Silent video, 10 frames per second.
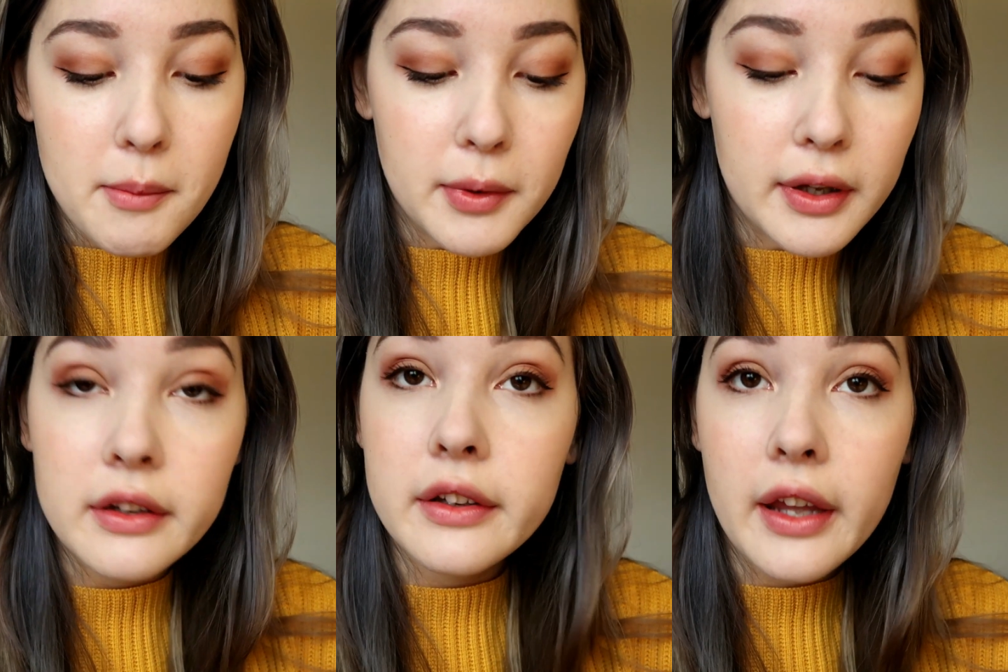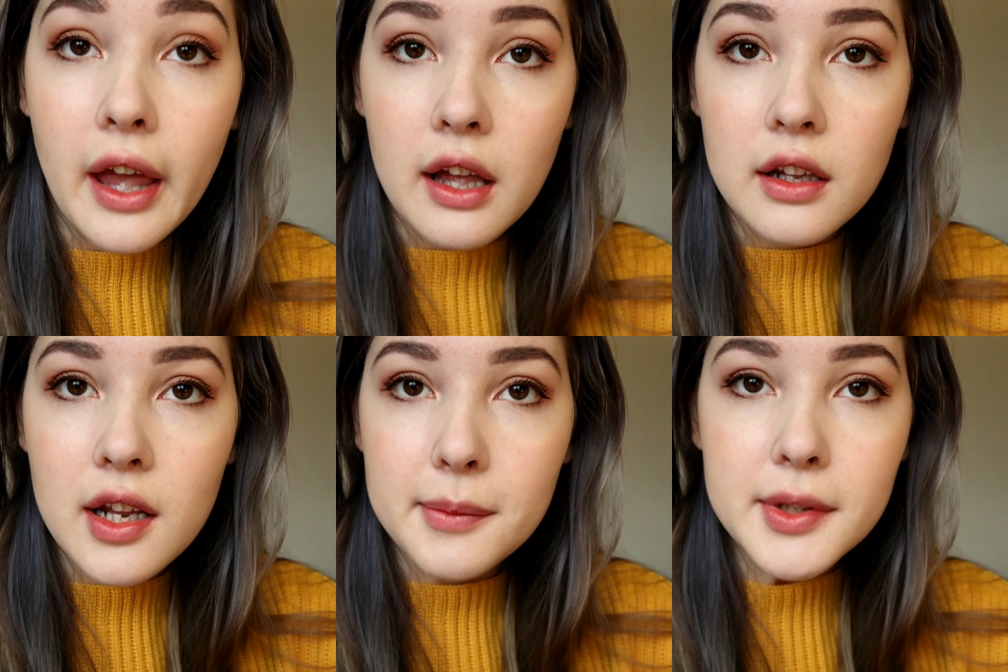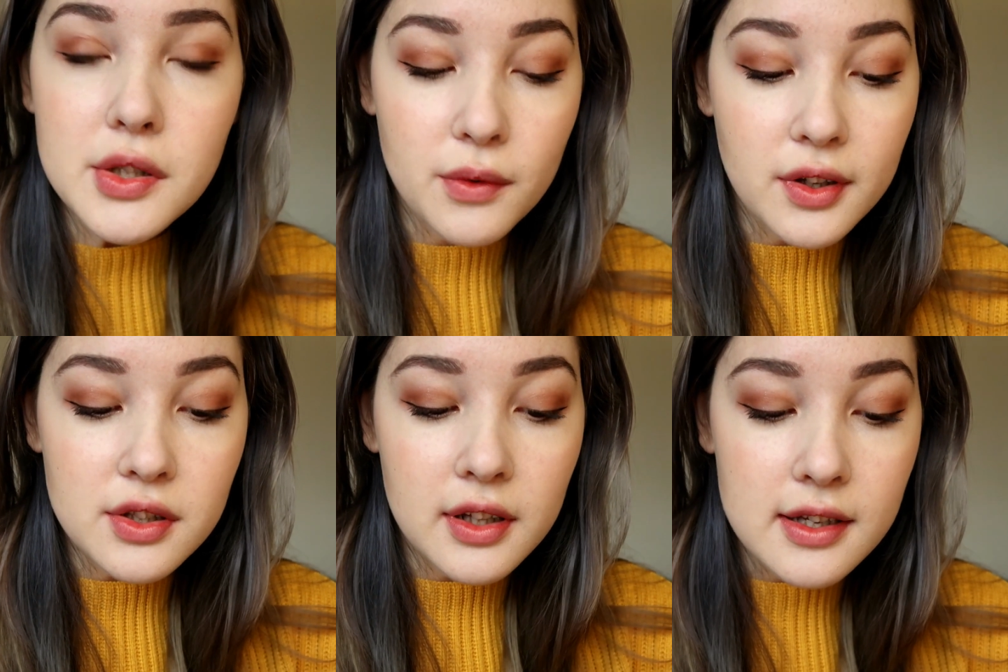But yeah, let me
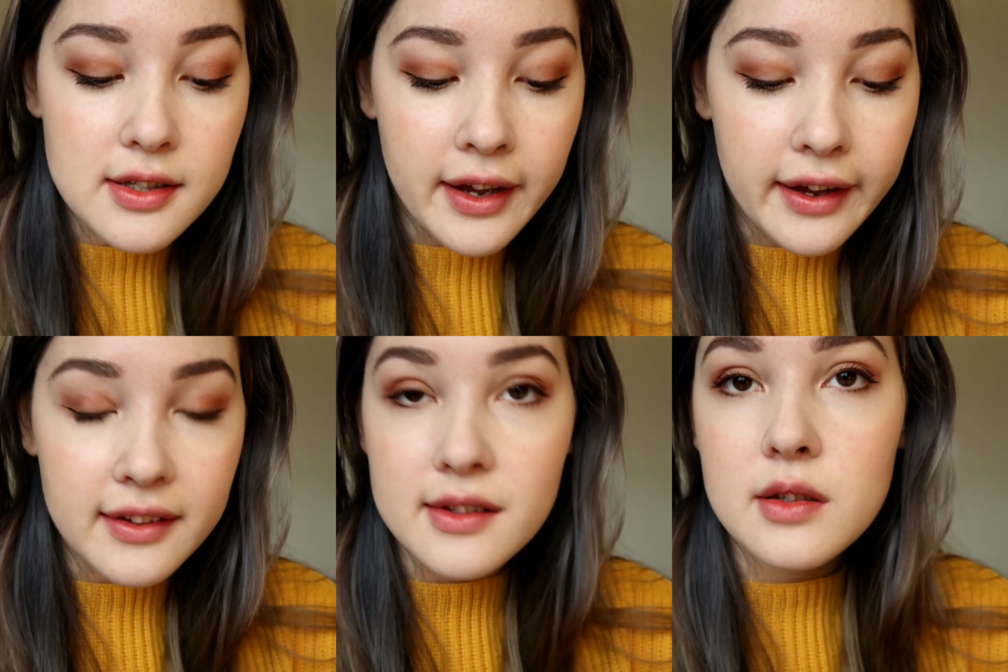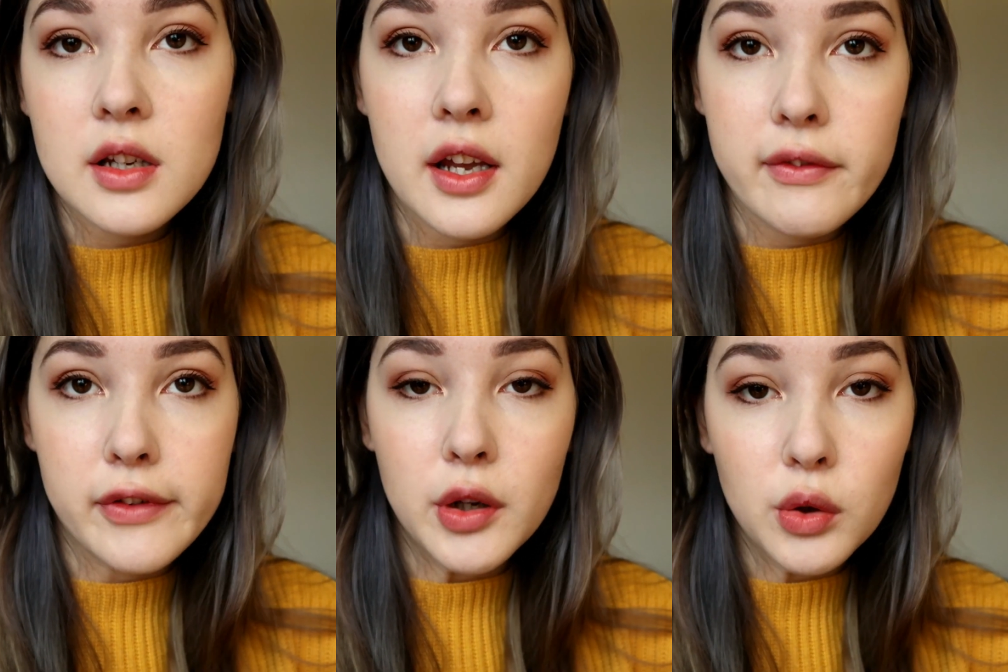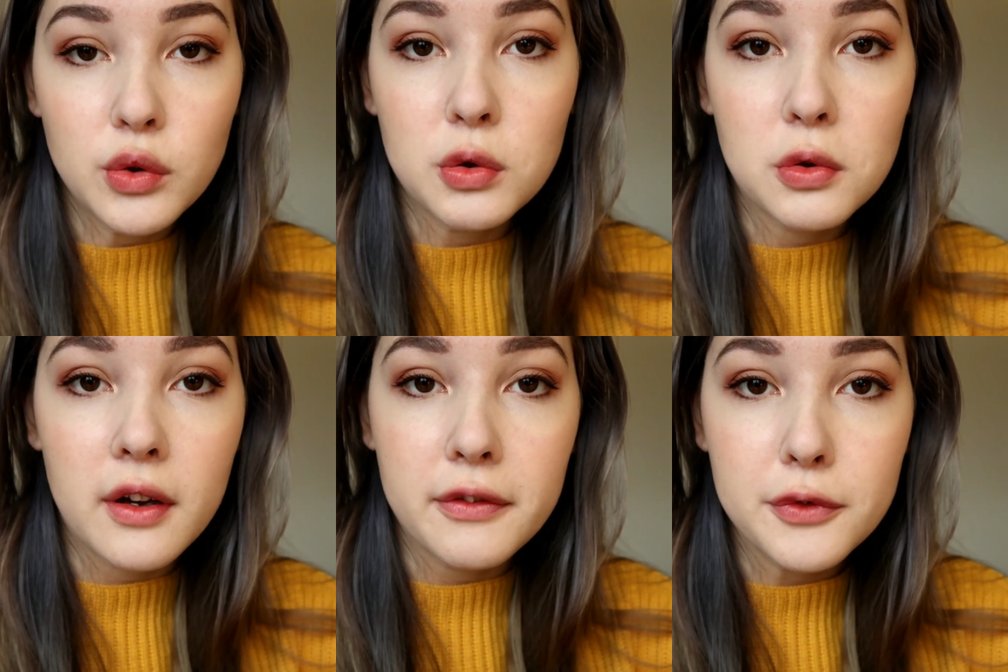swatch this and see if we'll
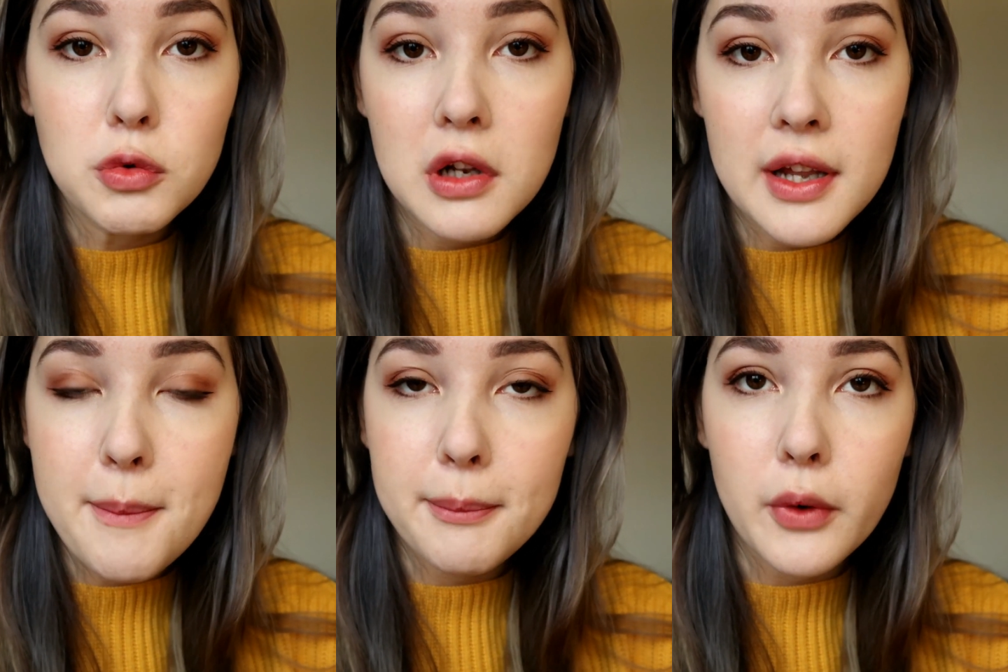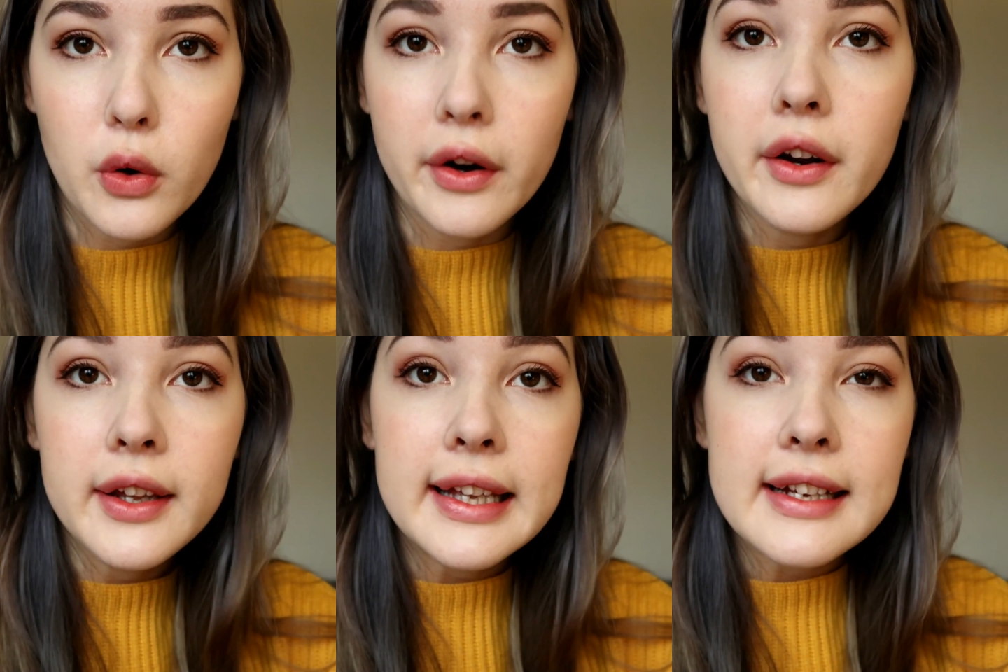do a full lip or